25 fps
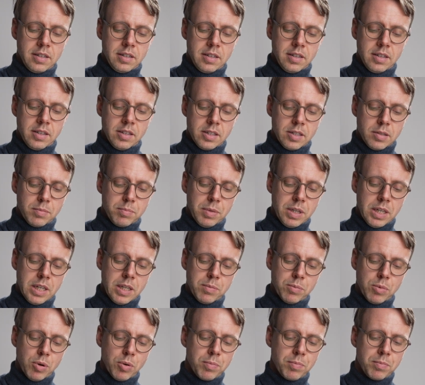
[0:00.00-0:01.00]
this
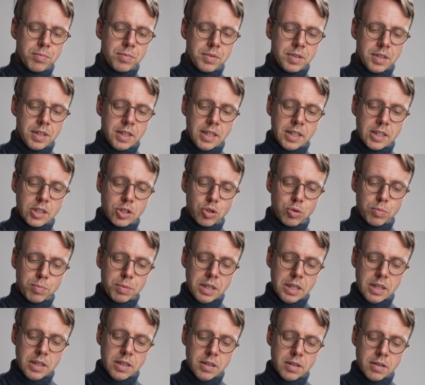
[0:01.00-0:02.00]
minimum needs to
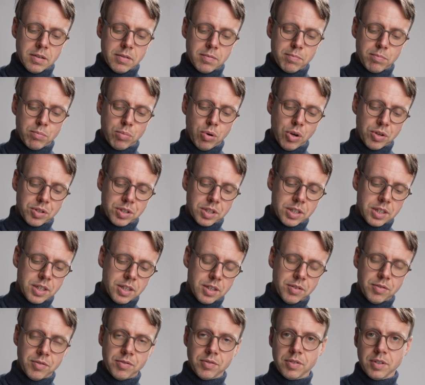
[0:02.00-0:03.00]
be
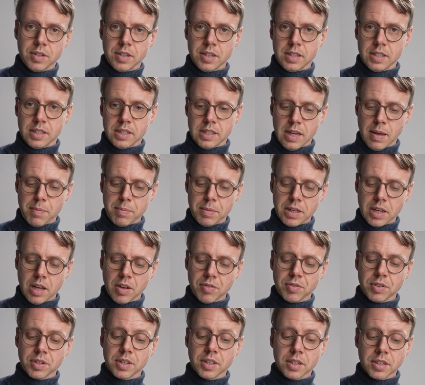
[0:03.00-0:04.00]
positive,
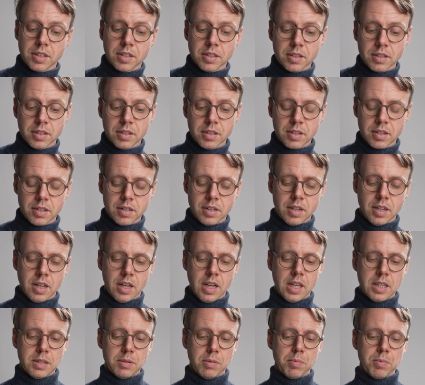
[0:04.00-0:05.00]
semi-definite,
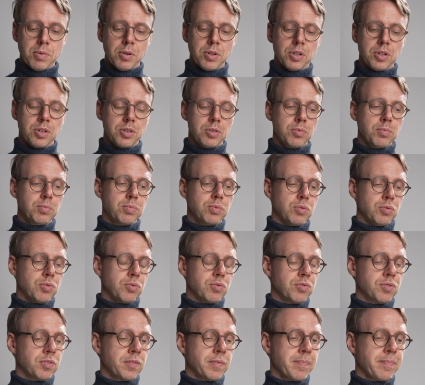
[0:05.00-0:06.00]
as we wanted to
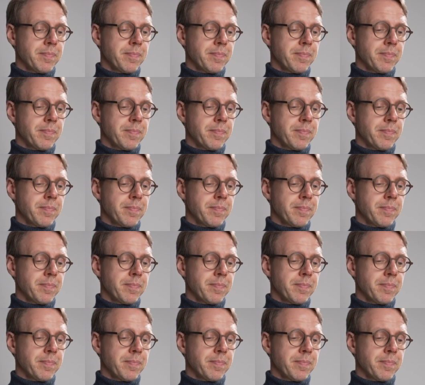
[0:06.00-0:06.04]
prove.